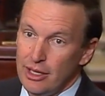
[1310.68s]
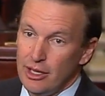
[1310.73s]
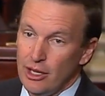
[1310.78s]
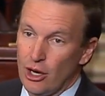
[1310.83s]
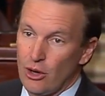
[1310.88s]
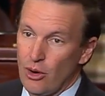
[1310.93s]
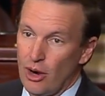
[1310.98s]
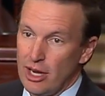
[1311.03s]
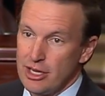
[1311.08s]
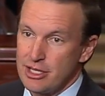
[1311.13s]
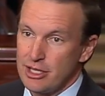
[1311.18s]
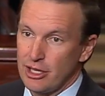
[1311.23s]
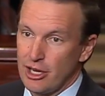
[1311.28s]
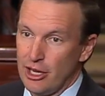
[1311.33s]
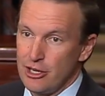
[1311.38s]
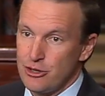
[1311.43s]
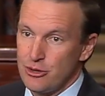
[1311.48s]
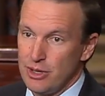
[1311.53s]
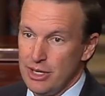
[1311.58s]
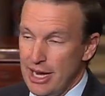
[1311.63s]
across the
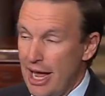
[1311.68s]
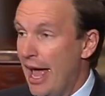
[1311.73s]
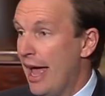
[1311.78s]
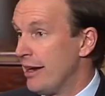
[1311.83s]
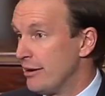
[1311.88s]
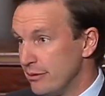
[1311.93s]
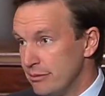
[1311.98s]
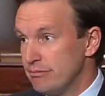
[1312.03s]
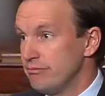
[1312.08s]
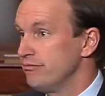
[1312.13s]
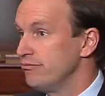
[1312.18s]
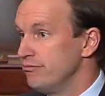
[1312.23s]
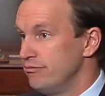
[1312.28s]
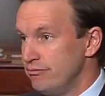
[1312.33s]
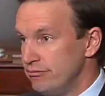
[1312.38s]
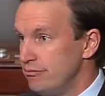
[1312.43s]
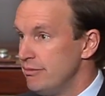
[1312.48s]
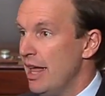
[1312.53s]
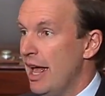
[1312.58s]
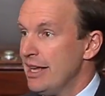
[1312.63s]
country
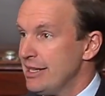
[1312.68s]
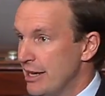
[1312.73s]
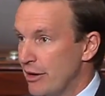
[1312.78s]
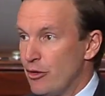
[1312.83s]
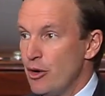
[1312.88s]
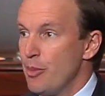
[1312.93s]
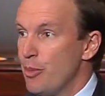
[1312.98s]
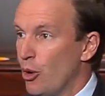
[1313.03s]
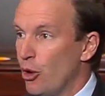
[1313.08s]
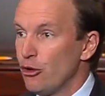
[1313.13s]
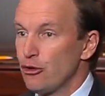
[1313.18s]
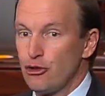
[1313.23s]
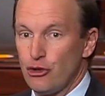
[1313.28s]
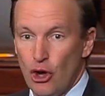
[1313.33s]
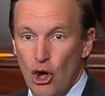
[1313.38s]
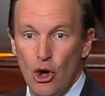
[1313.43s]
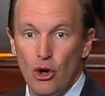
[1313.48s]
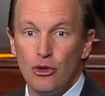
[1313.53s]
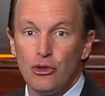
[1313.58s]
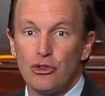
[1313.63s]
and, as every poll
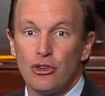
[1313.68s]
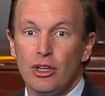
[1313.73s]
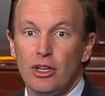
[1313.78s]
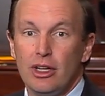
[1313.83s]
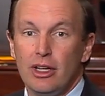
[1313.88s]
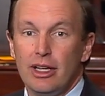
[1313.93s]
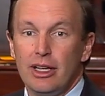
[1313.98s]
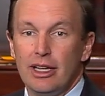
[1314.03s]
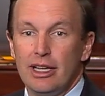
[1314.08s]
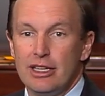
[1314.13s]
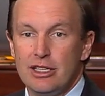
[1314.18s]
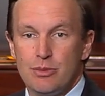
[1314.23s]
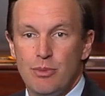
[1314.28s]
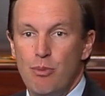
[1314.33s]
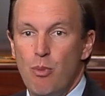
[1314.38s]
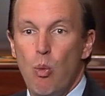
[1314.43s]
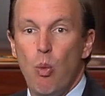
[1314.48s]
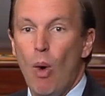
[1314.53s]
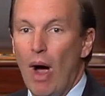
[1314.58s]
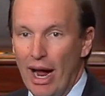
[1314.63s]
shows, is
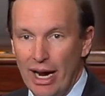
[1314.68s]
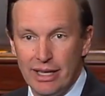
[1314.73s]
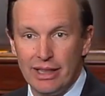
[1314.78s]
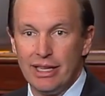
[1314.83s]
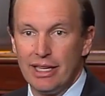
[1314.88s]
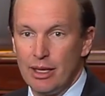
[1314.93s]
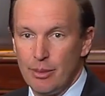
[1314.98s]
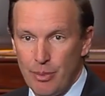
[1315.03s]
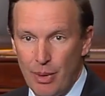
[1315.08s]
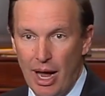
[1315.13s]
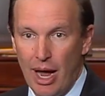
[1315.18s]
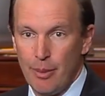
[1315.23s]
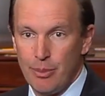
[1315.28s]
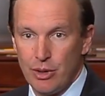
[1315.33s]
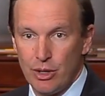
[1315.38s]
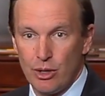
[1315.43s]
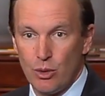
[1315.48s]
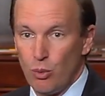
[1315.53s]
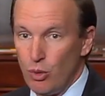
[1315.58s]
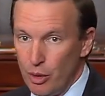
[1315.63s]
widely
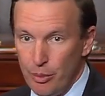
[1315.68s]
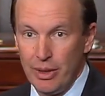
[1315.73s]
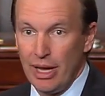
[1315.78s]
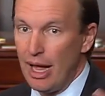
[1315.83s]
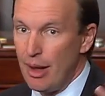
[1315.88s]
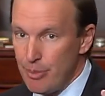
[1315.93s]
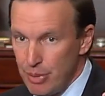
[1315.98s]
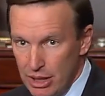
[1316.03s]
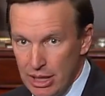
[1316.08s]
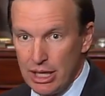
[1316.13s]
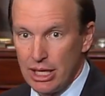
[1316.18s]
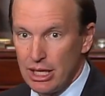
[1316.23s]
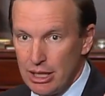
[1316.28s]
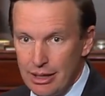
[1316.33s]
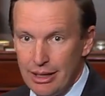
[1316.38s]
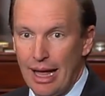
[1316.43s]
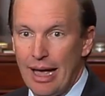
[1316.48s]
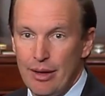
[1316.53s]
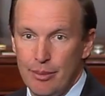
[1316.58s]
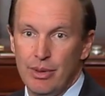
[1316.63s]
unpopular will be a political
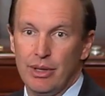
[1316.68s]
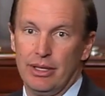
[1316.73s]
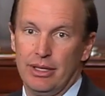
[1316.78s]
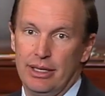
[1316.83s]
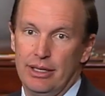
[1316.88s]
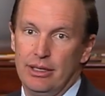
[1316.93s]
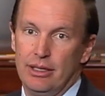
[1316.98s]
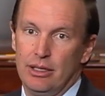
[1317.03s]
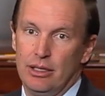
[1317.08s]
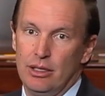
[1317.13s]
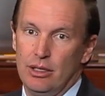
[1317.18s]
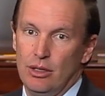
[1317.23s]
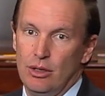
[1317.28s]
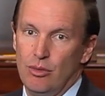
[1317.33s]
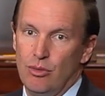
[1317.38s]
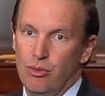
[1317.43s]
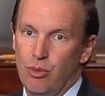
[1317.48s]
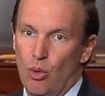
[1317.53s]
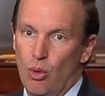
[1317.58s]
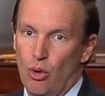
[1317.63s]
liability
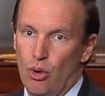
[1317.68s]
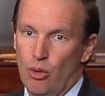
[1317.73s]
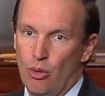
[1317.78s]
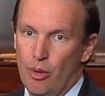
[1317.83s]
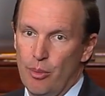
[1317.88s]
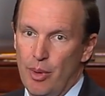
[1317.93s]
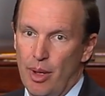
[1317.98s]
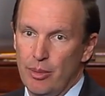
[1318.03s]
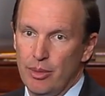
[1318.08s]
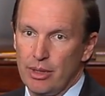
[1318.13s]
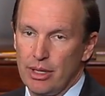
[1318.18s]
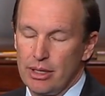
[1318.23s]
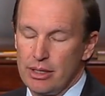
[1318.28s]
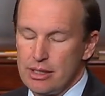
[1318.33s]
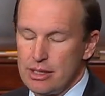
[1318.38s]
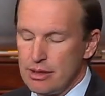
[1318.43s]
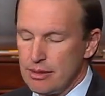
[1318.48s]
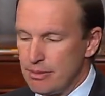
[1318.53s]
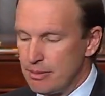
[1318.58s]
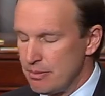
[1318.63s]
for
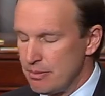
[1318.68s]
Republicans.